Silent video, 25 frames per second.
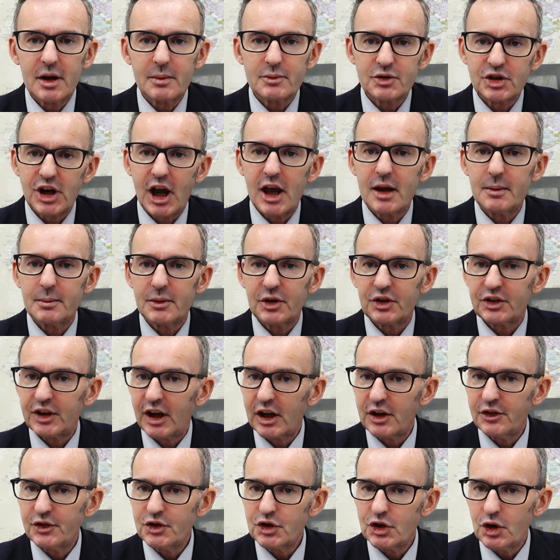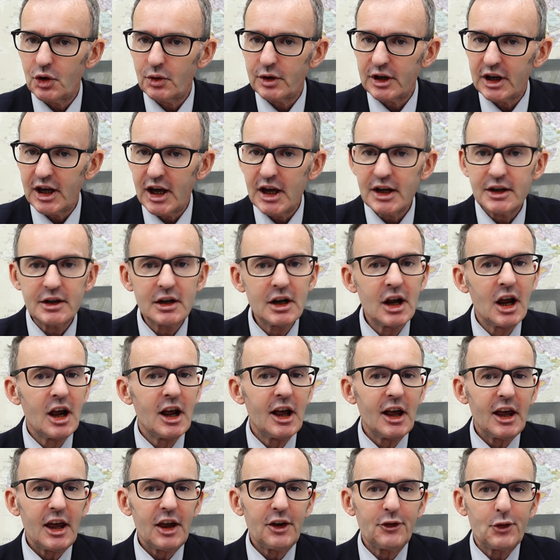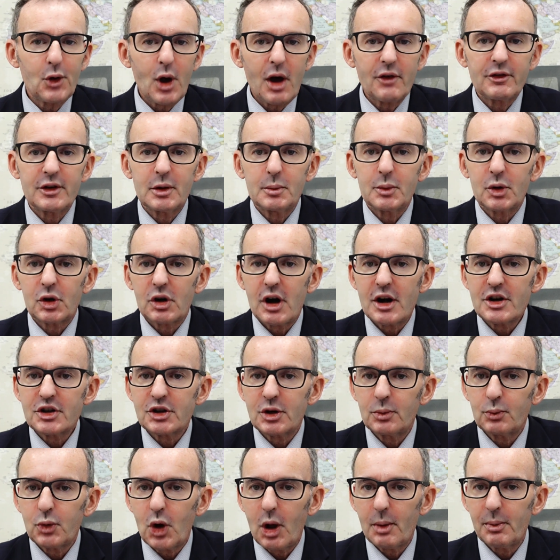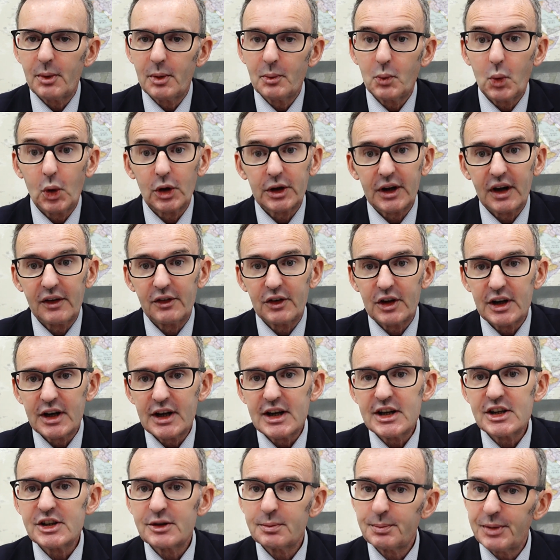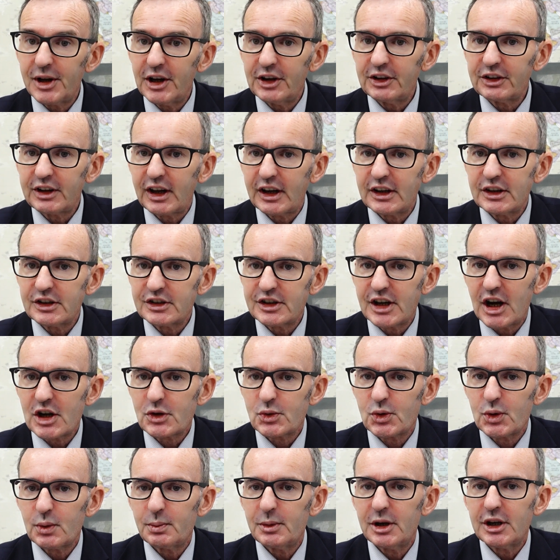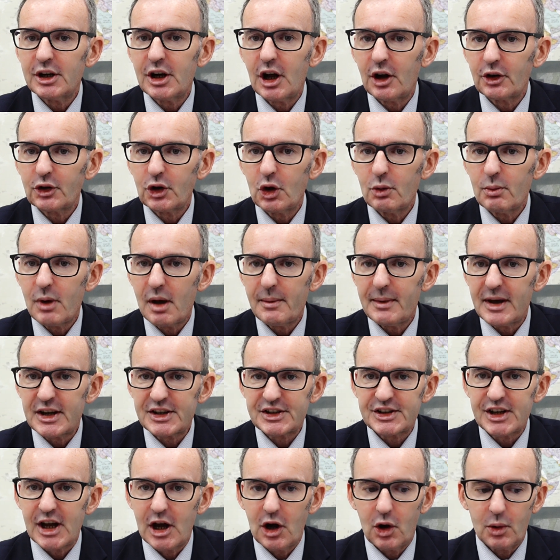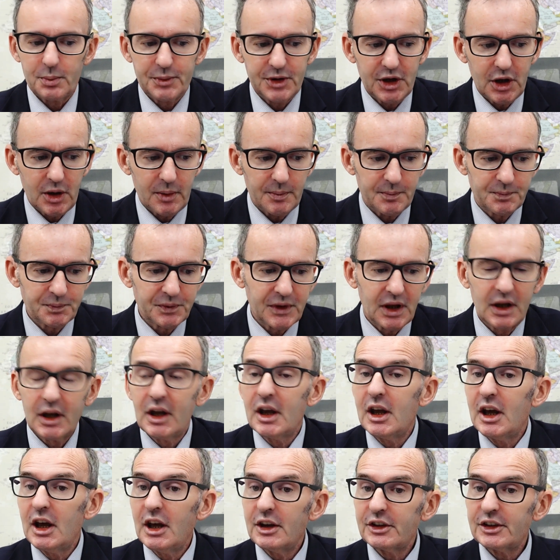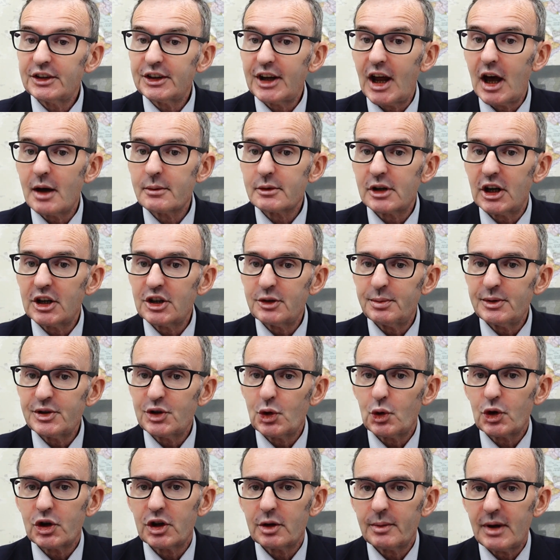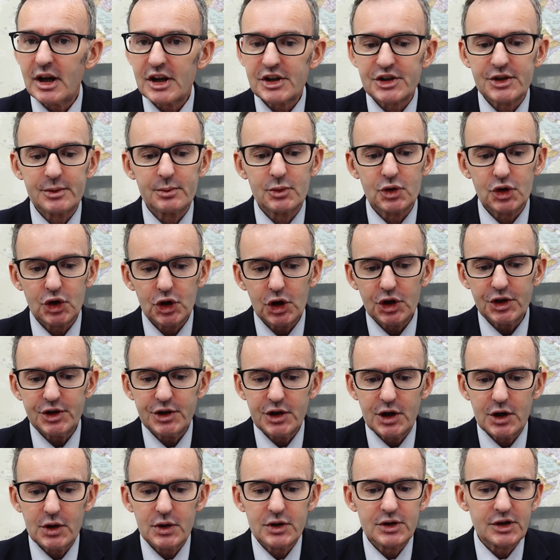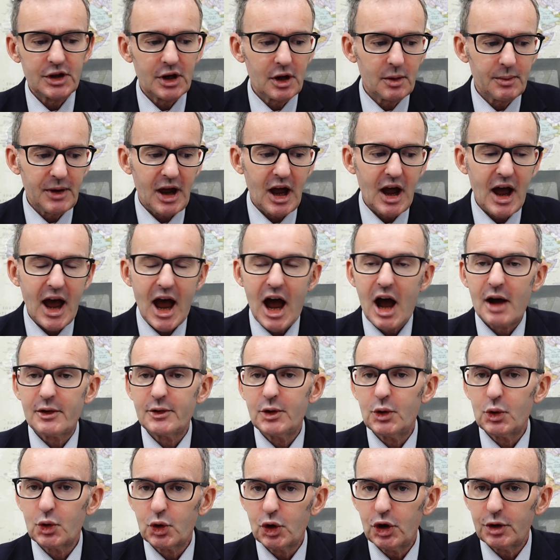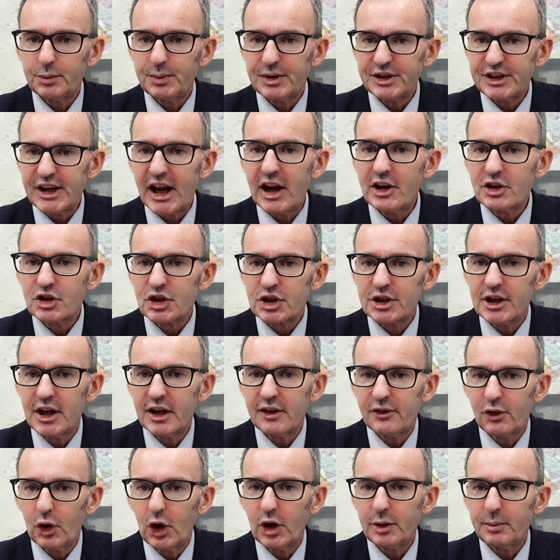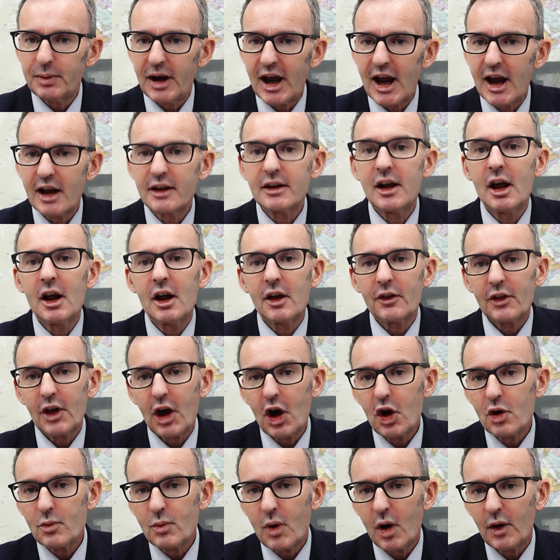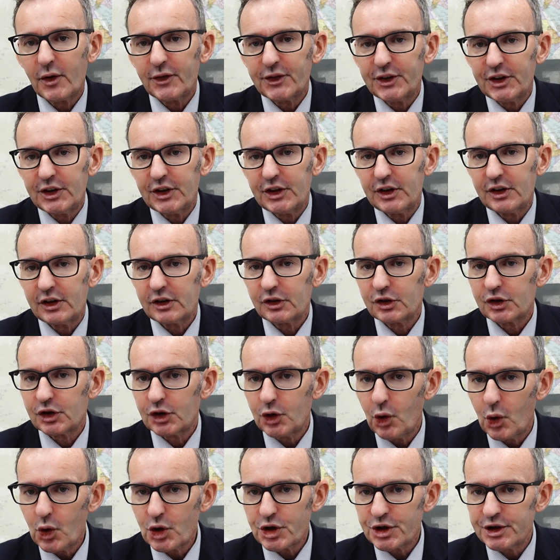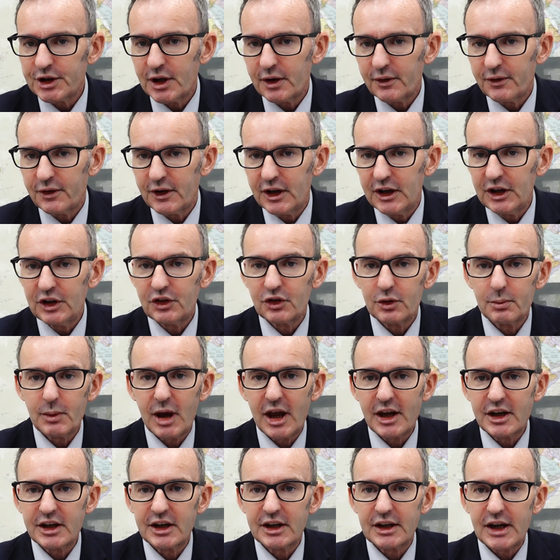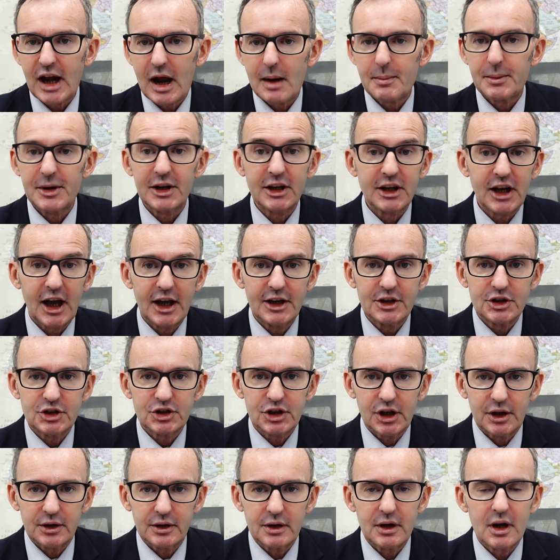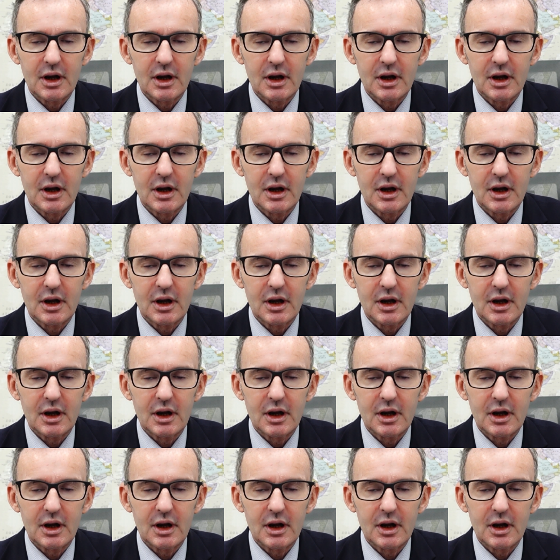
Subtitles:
Chambers. Thank you for tuning in. If you have an immigration problem, whatever it is, please get in touch with me and I'll do my best to help you. Today I'm going to be talking about some good news about how you could potentially avoid paying the Home Office's extortionate fees for making an application,